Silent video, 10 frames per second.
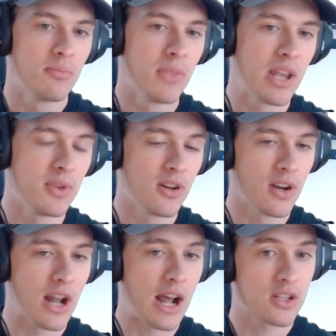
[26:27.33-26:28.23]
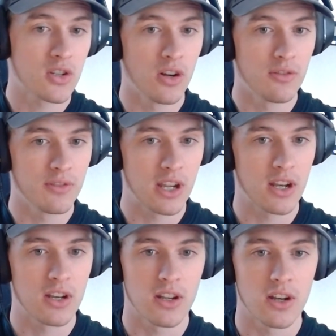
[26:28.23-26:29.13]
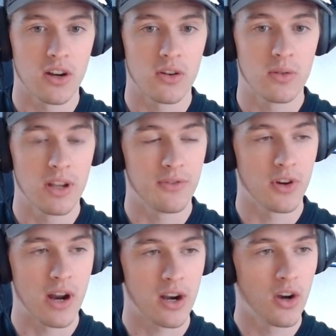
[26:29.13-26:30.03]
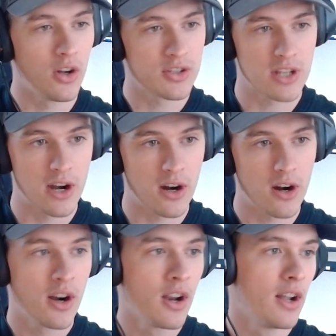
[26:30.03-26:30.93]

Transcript: Maybe you're not solving, if you're at a call center,